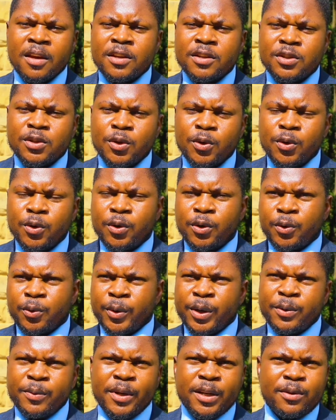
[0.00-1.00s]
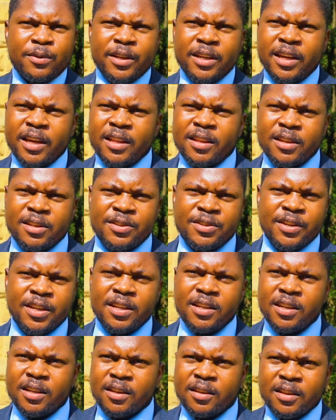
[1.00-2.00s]
So when we're looking at the
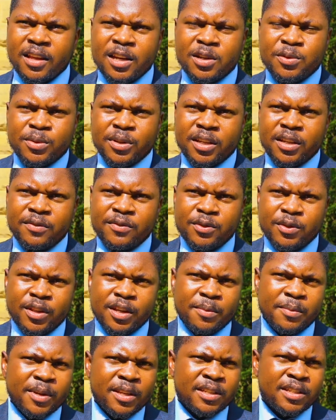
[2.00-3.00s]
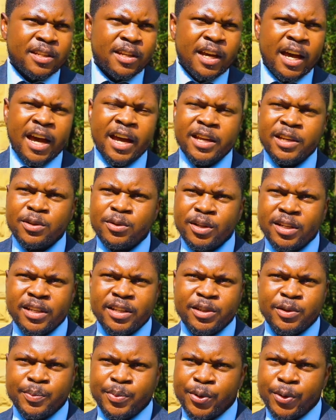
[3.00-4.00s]
training that we give to them, it's a high
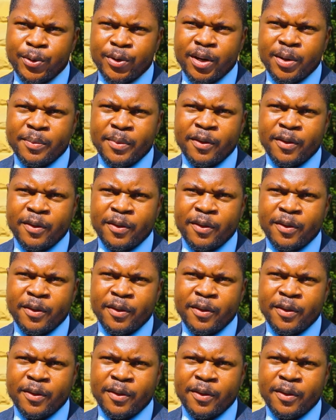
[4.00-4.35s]
knowledge program.